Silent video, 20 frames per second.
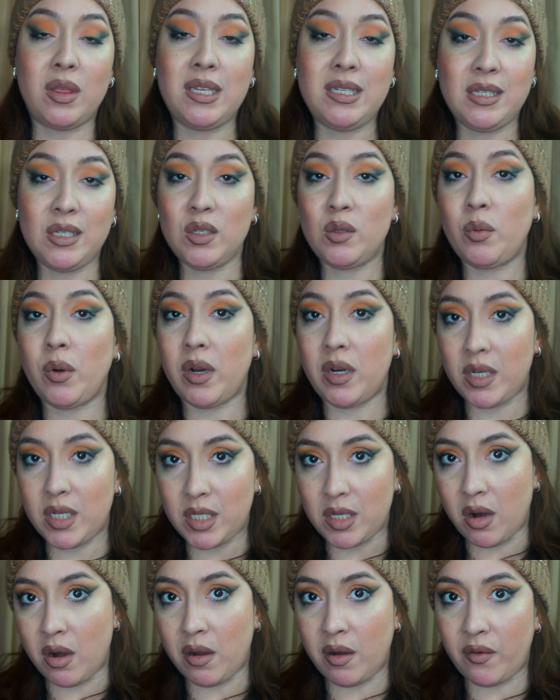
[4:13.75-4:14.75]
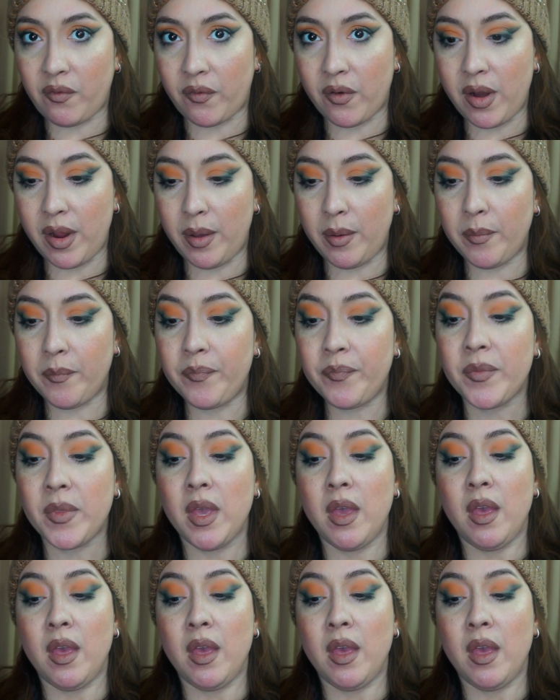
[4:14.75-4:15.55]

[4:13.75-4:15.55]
this is where it started for him.